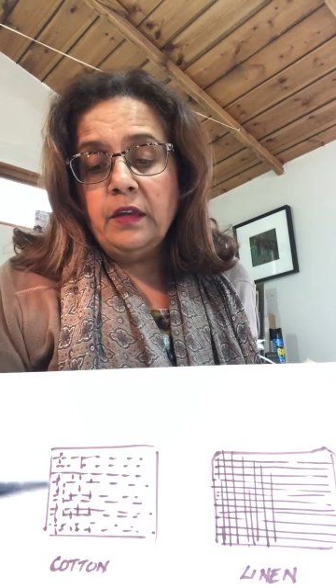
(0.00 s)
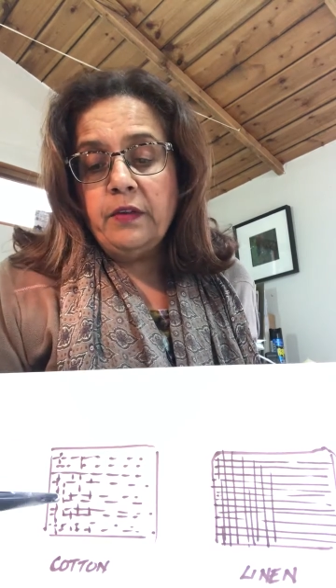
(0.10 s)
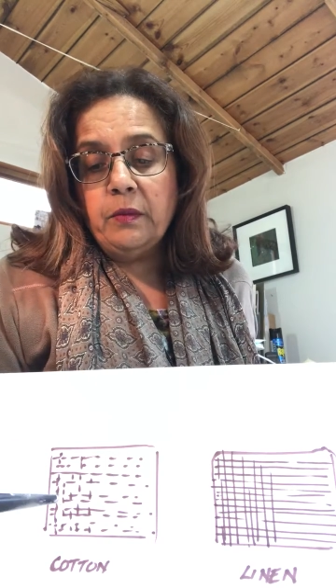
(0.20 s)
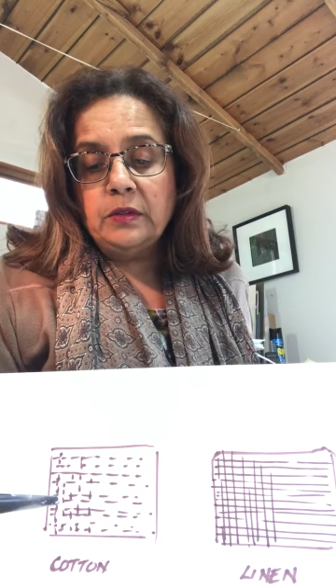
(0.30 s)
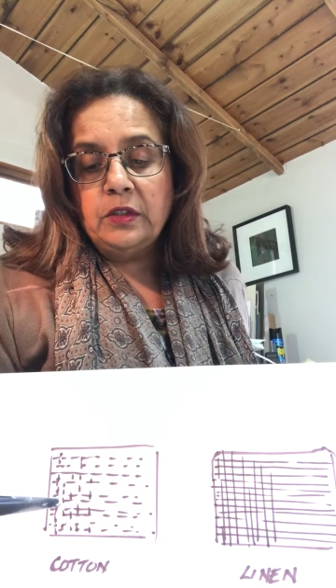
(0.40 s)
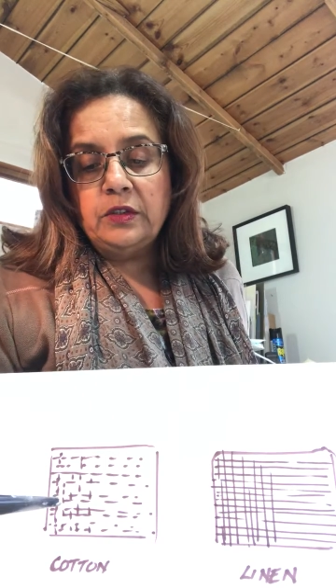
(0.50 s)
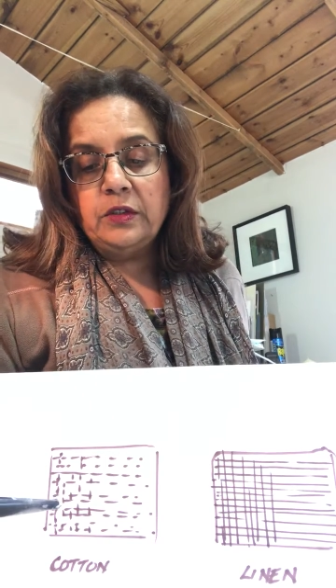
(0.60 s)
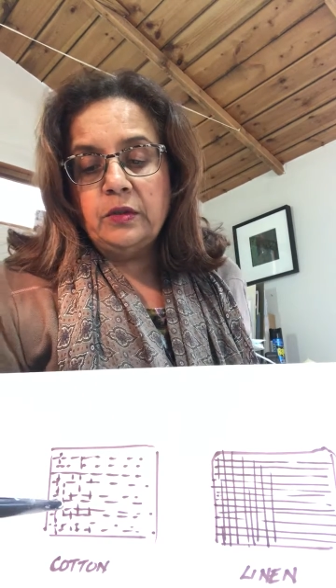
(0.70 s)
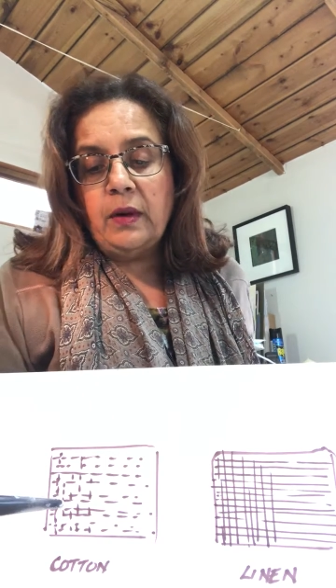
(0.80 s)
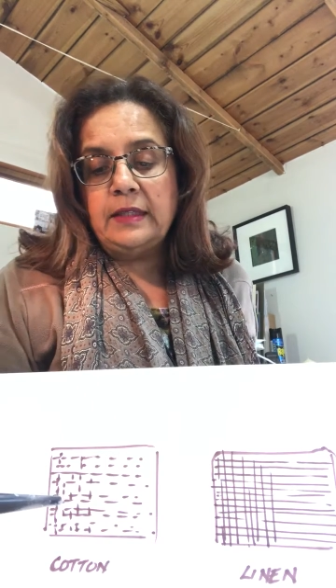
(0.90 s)
If you want to
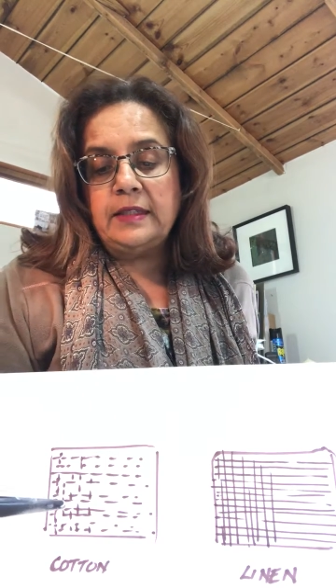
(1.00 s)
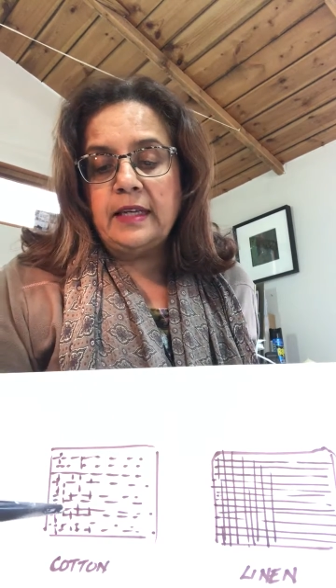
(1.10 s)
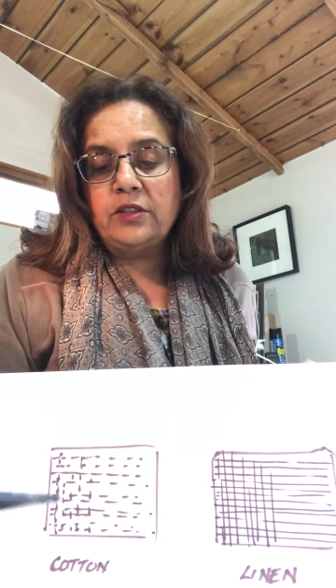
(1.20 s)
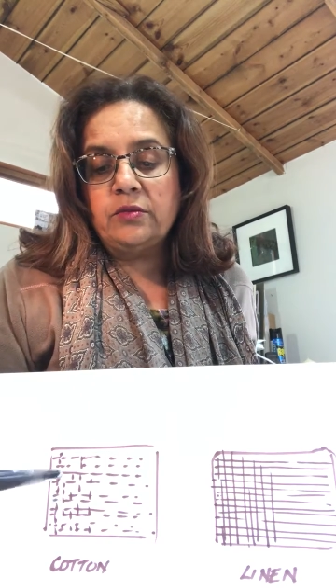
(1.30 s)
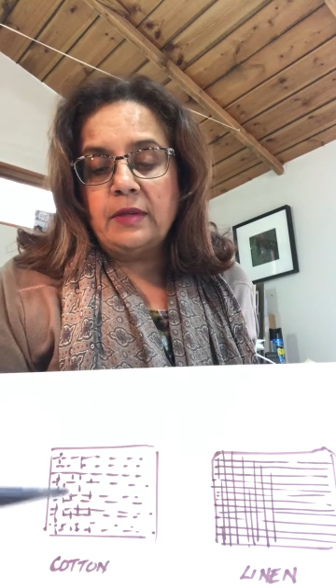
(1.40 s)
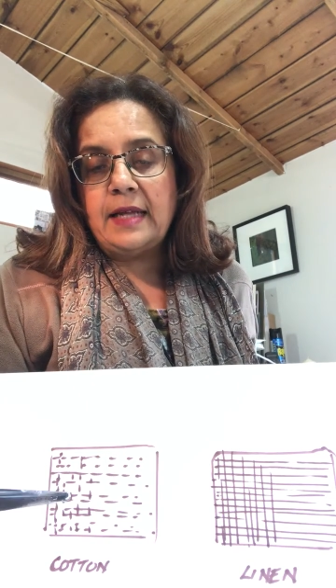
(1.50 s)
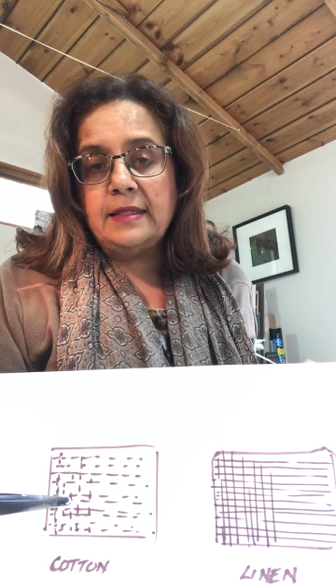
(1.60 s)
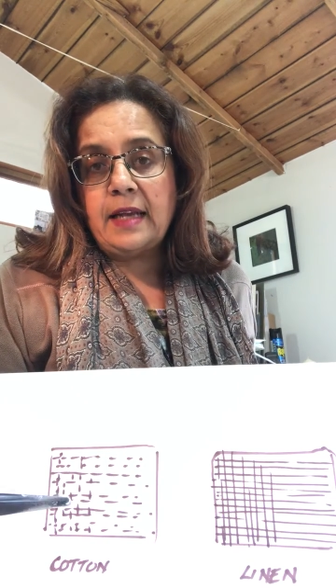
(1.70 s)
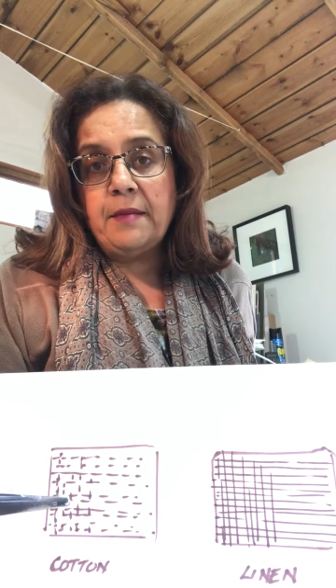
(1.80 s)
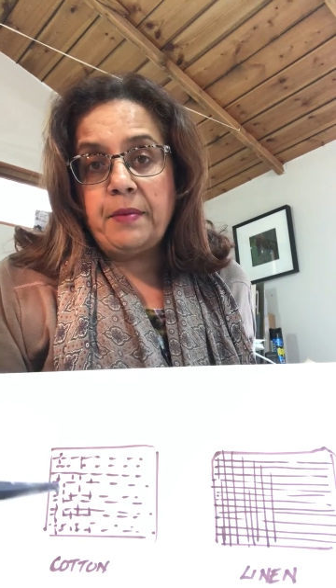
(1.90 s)
do quite textural
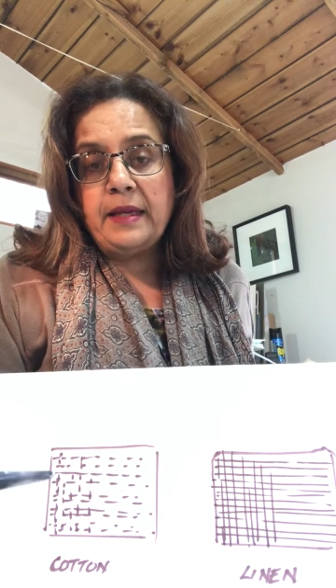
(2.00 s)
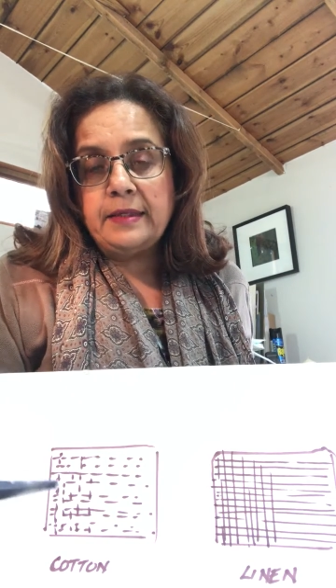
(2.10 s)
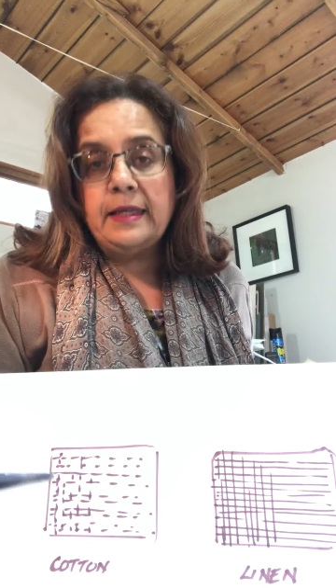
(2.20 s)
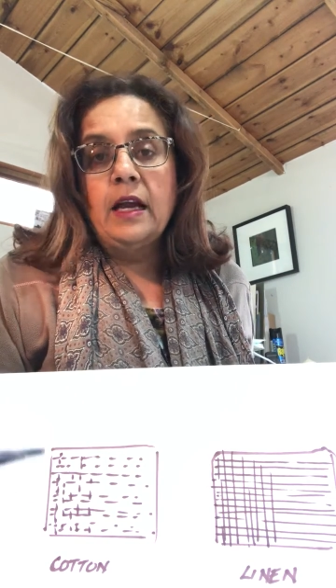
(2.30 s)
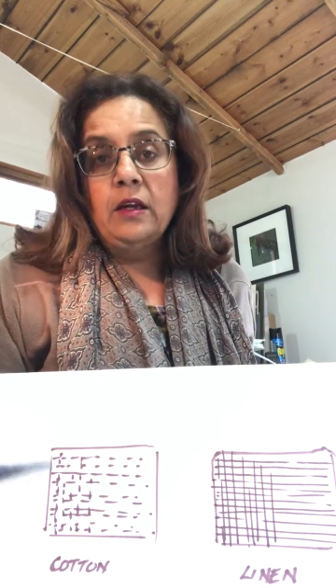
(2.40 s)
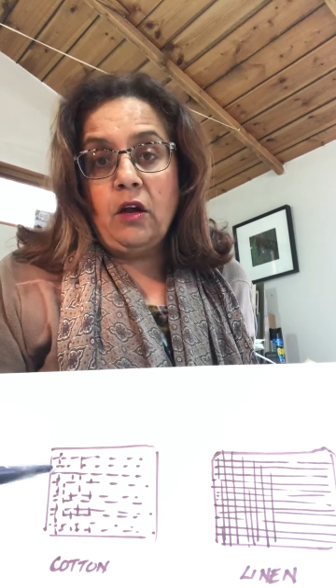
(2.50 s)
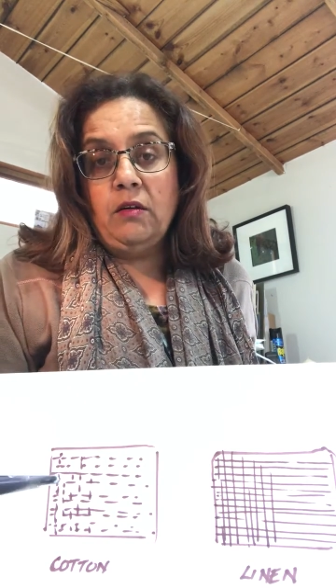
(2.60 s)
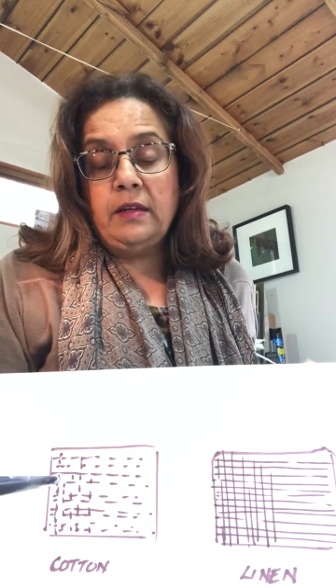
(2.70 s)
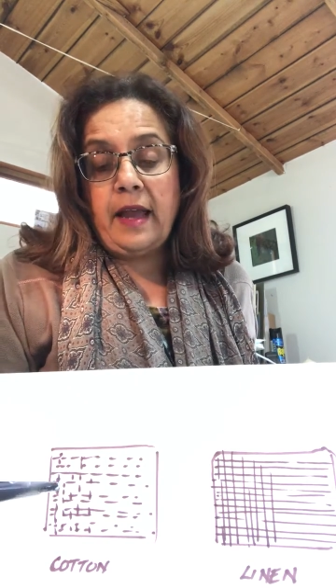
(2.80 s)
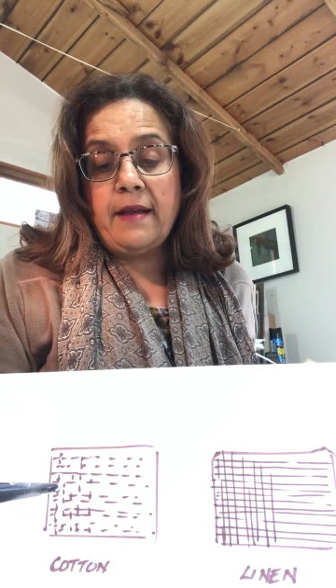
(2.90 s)
landscape painting,
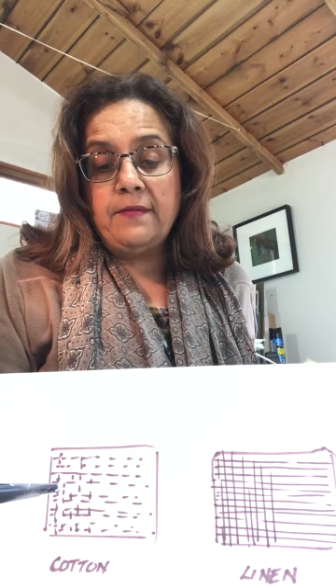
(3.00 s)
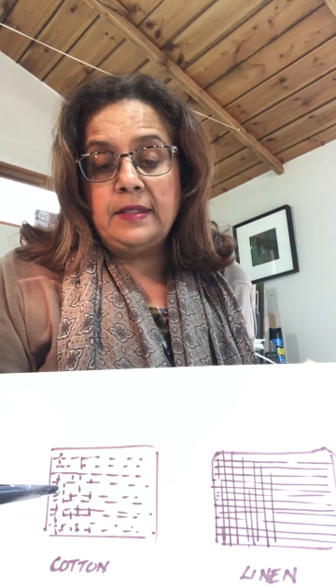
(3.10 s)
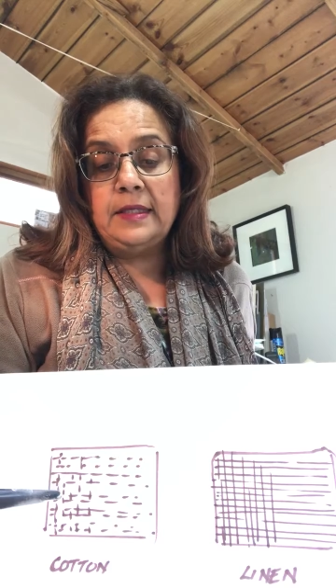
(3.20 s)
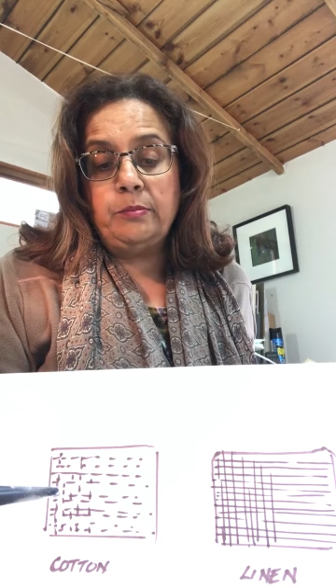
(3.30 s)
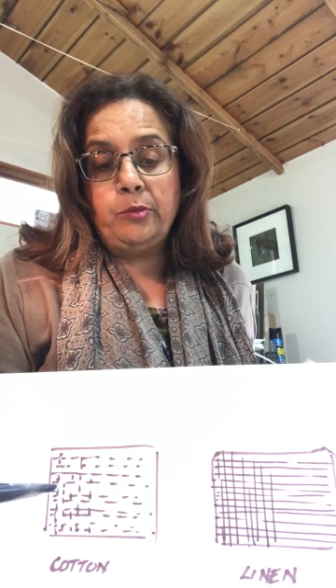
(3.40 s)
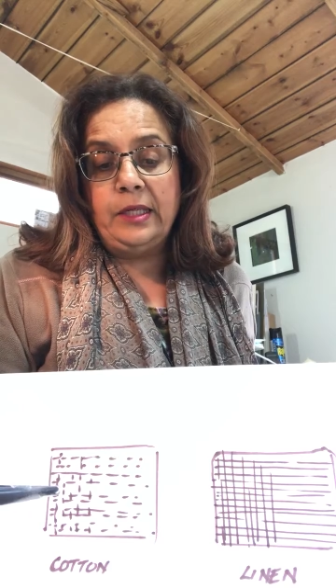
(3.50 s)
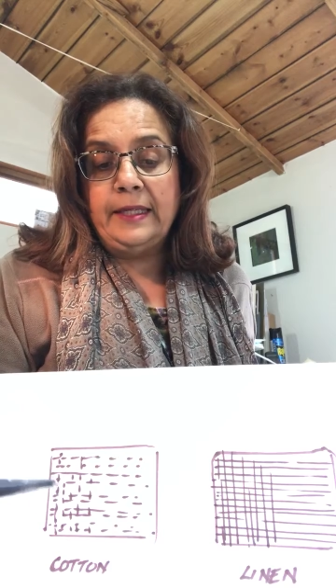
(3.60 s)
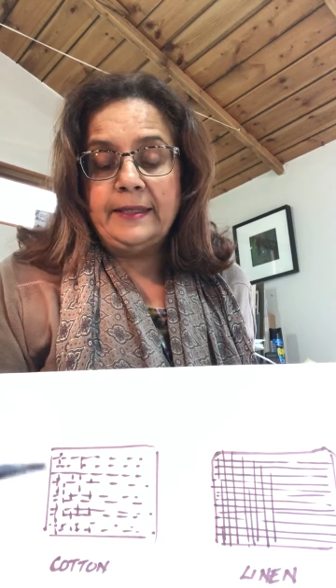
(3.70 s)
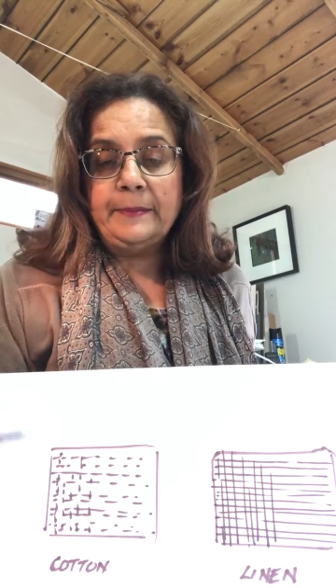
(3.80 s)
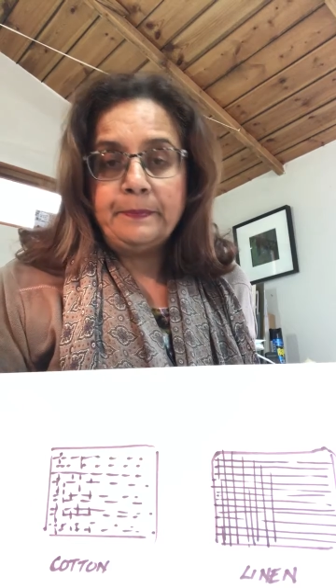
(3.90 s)
cotton canvas is
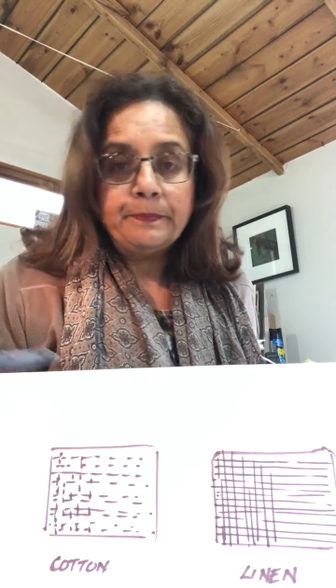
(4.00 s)
brilliant.